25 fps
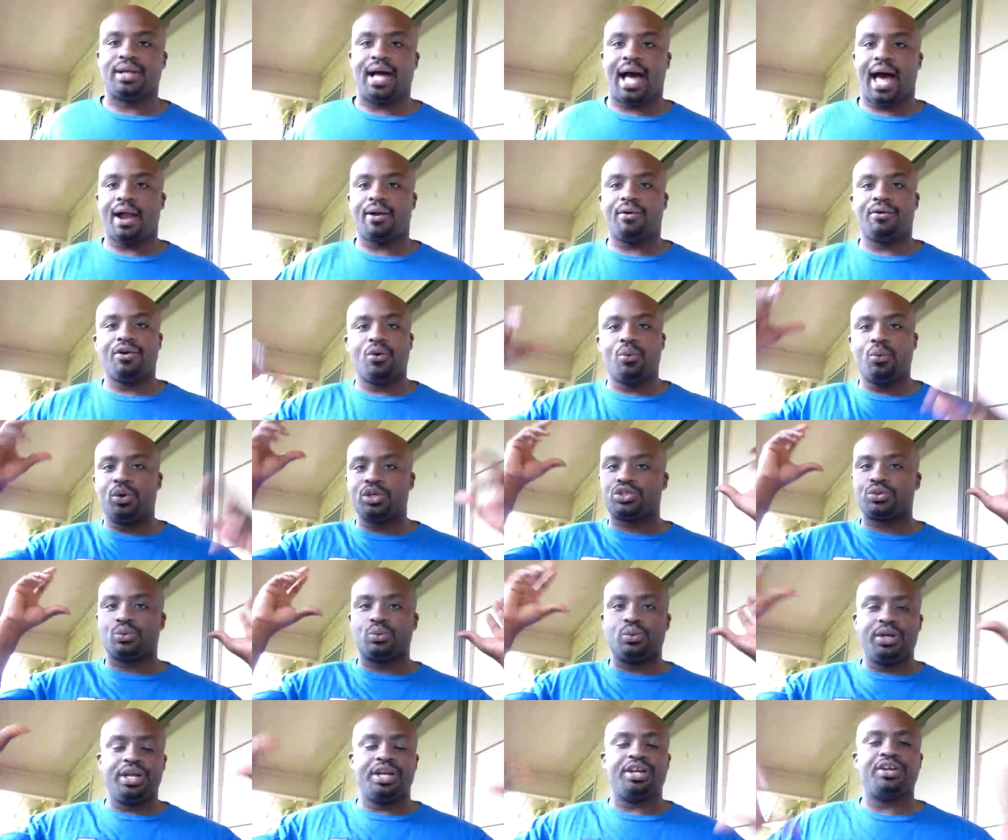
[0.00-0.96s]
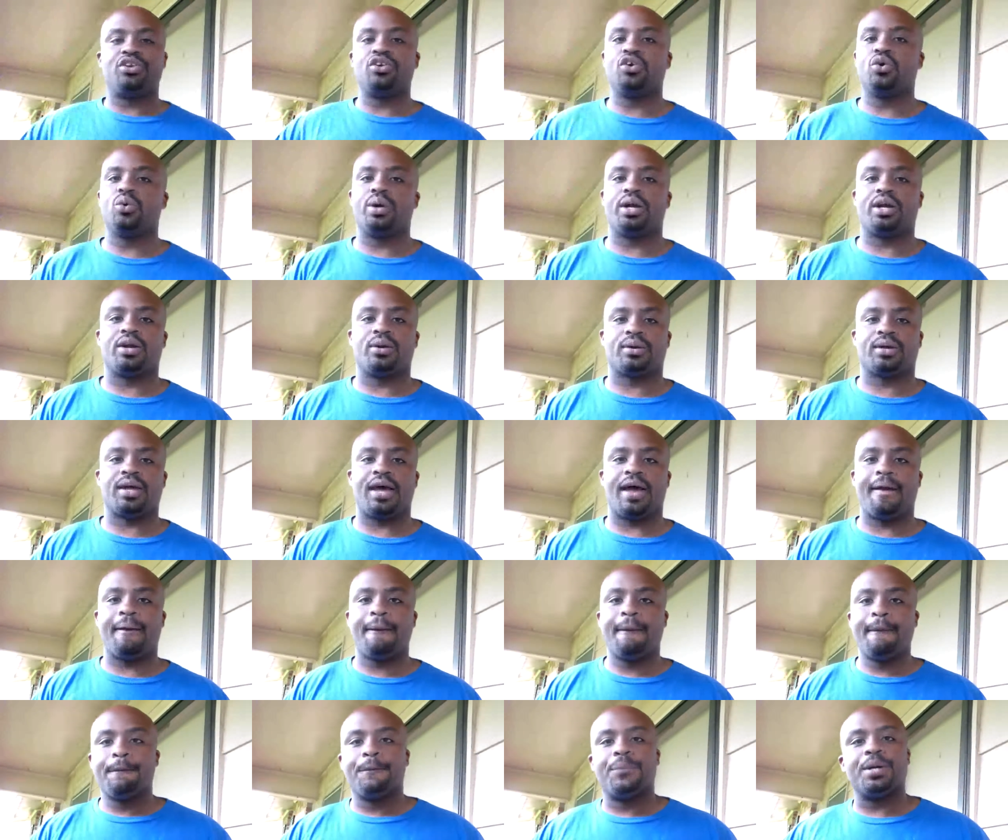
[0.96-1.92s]
I don't know what you need to do with it,
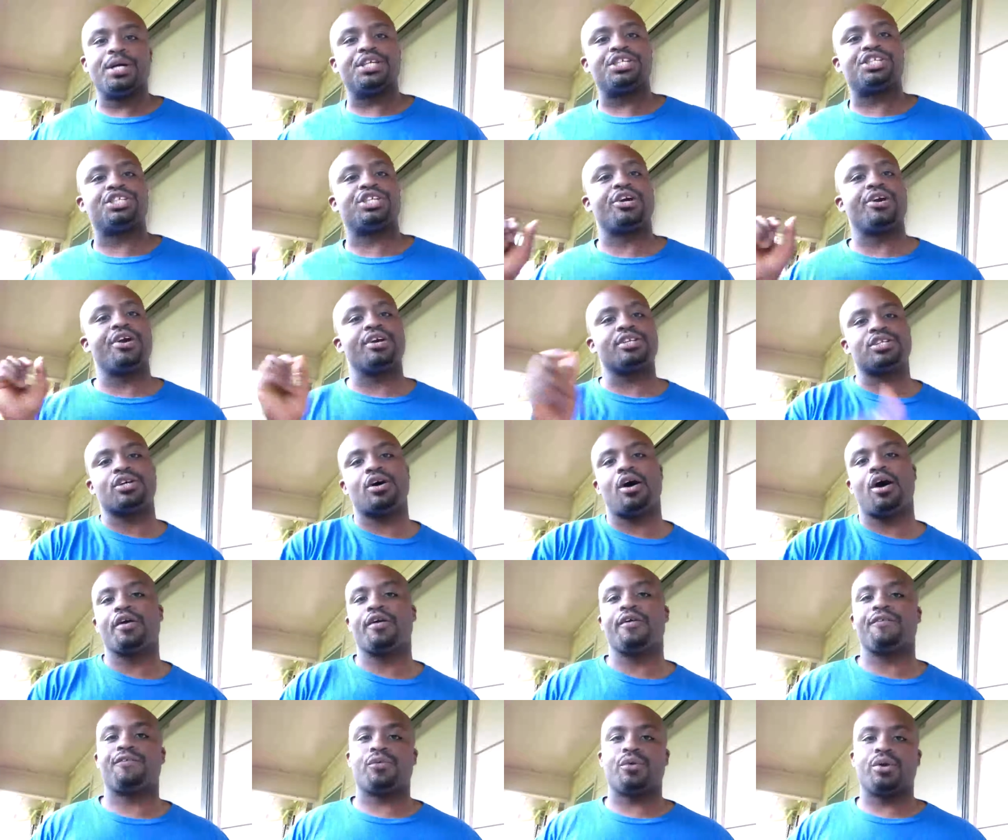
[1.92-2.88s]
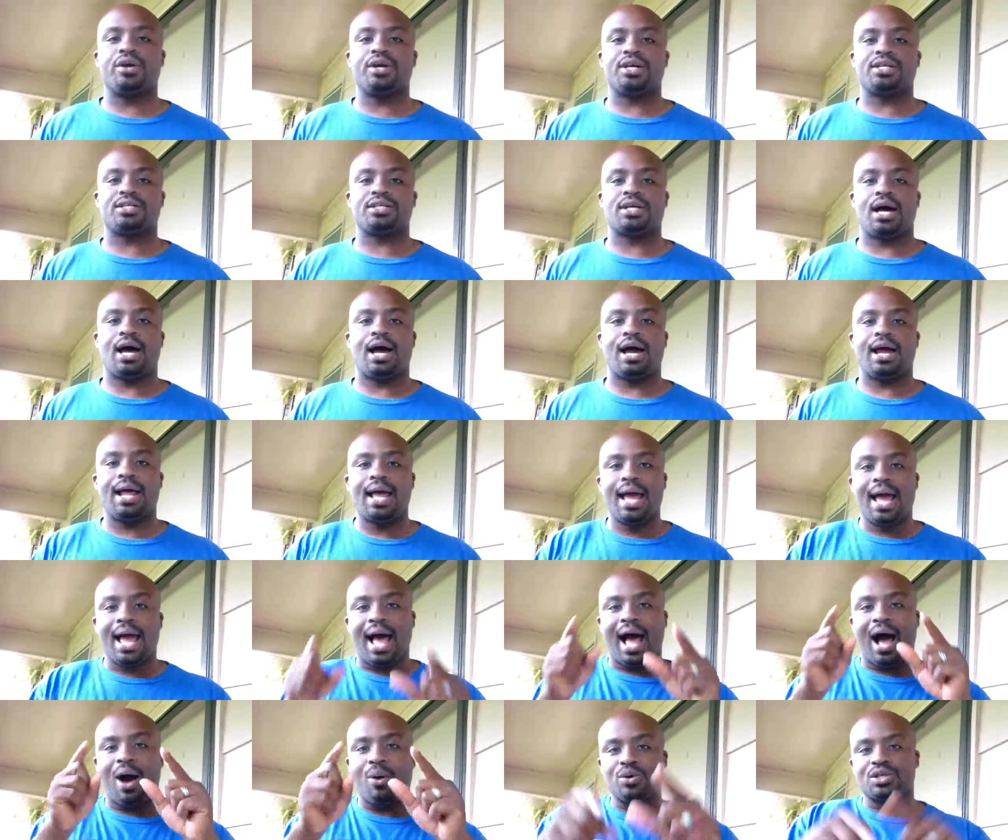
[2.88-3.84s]
okay? But share it to all your friends, all right?
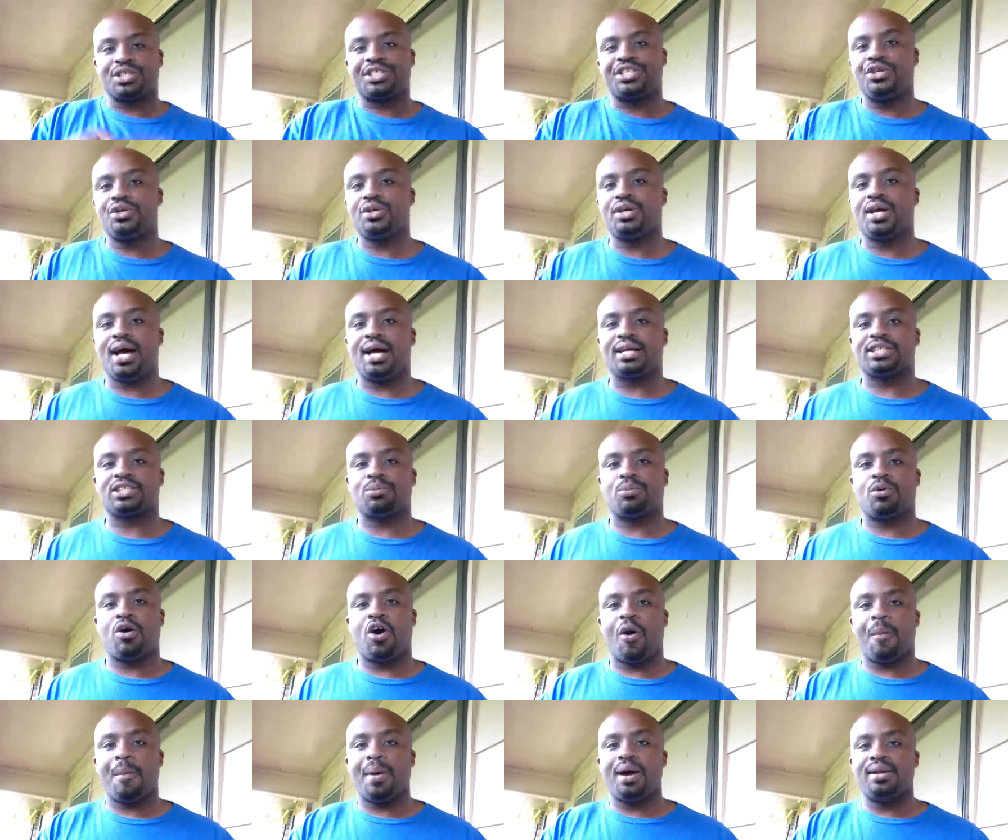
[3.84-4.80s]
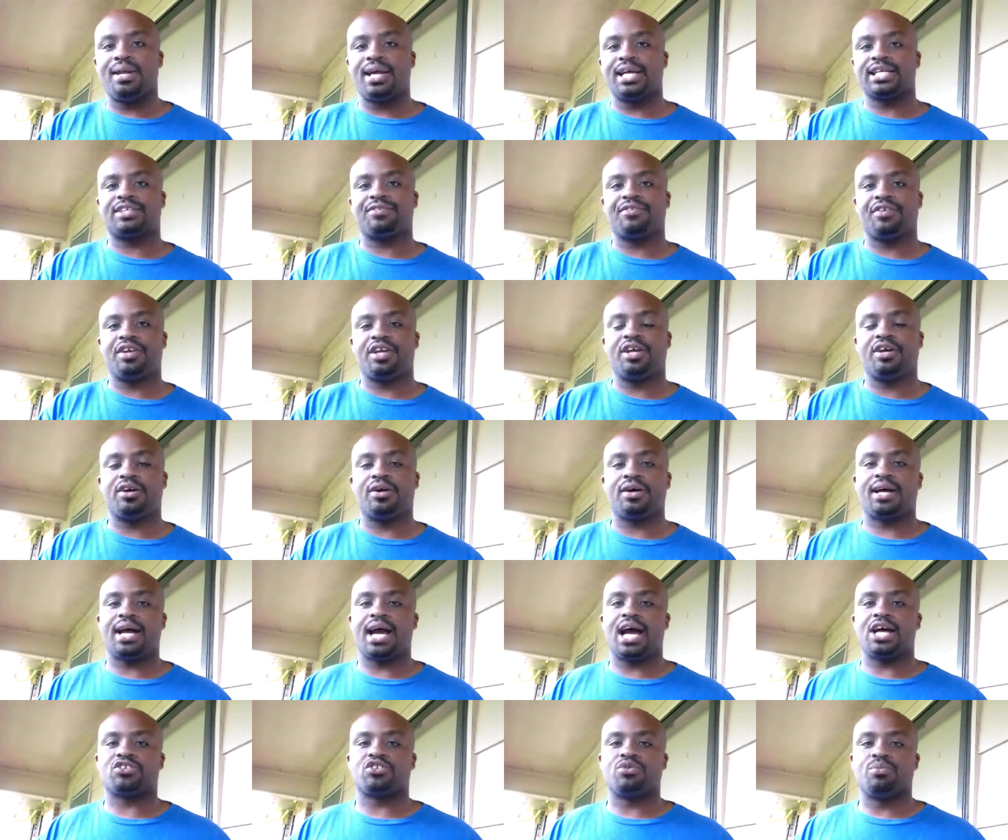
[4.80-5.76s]
I will see you guys tomorrow my next video.
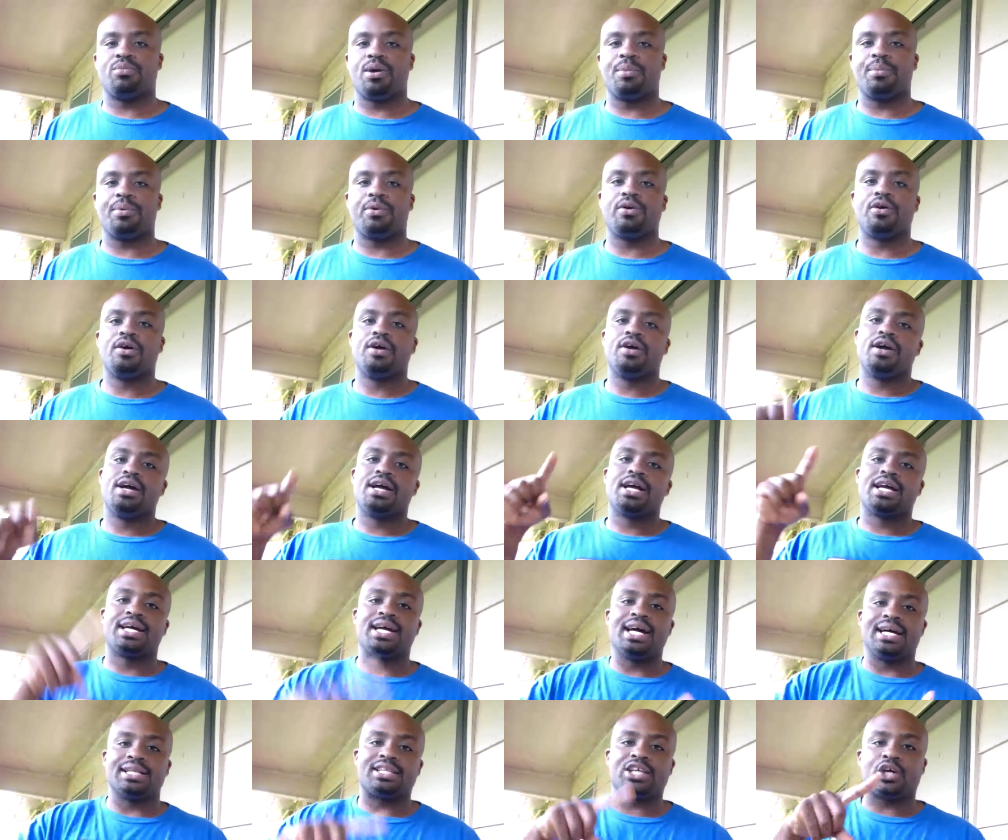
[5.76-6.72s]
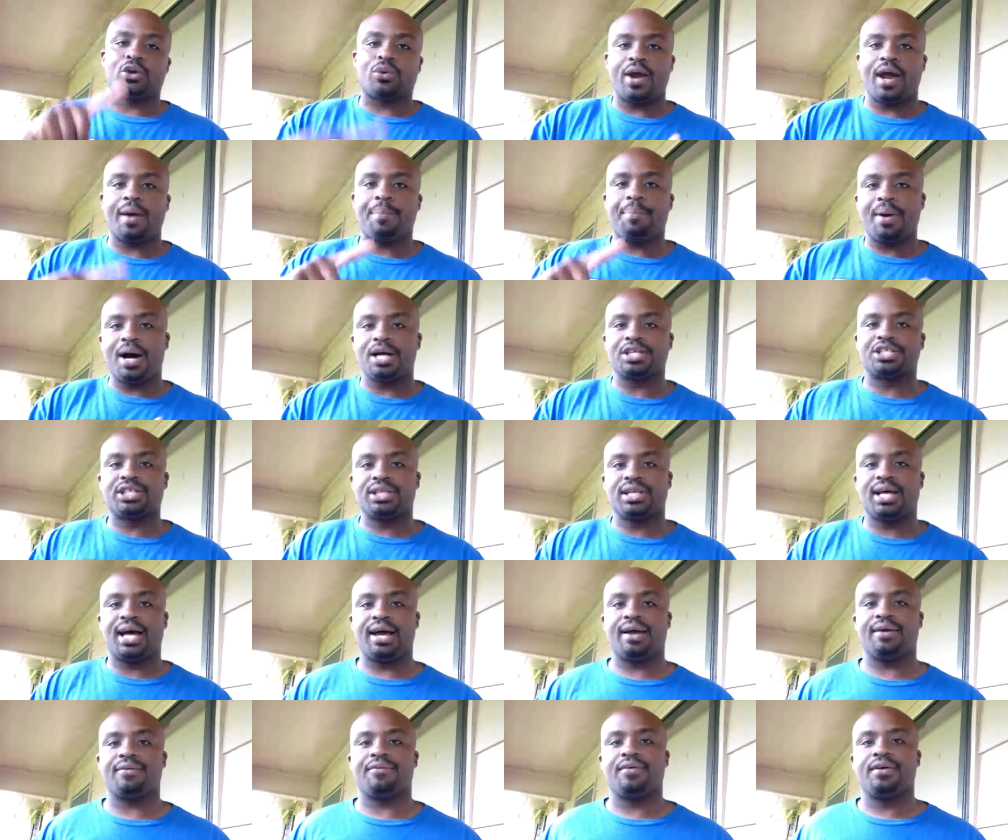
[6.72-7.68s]
Guys, remember, cut the crap out your
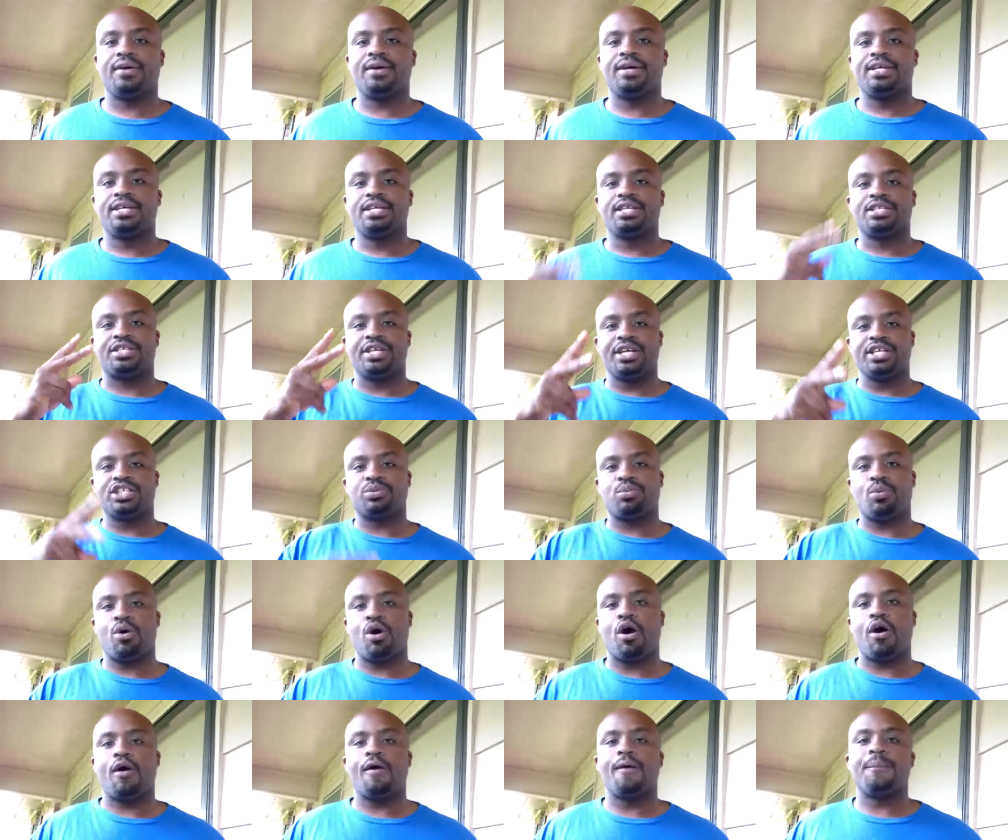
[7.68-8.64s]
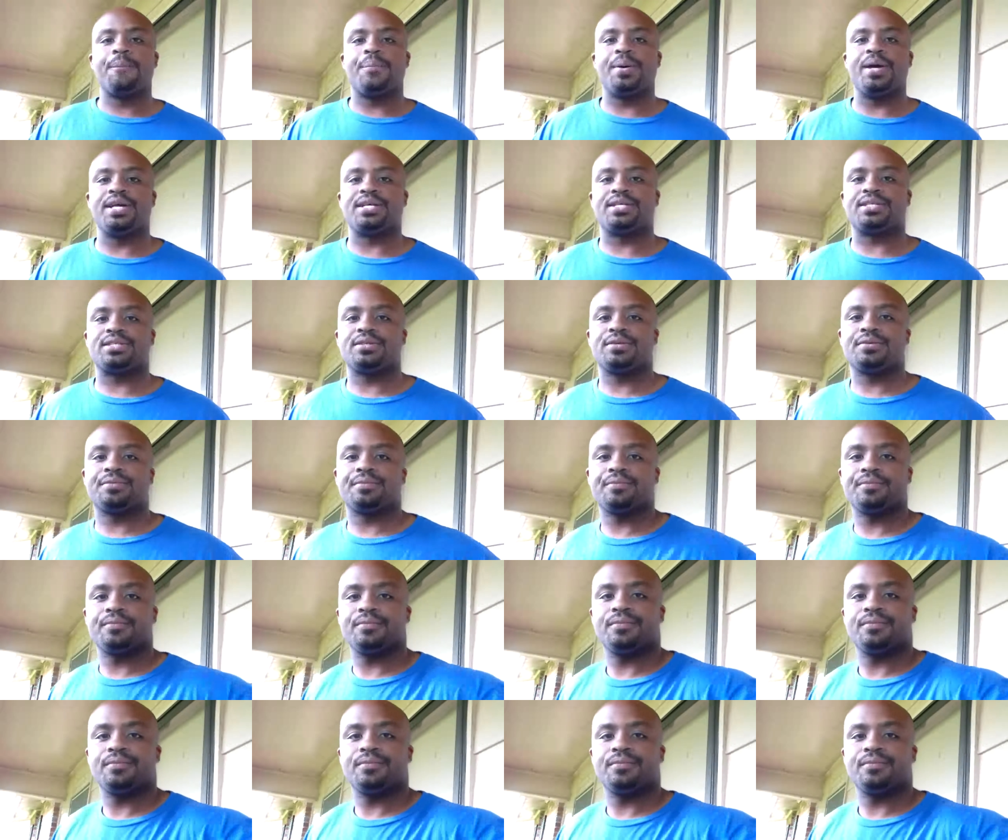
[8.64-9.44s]
life. See you tomorrow. Peace.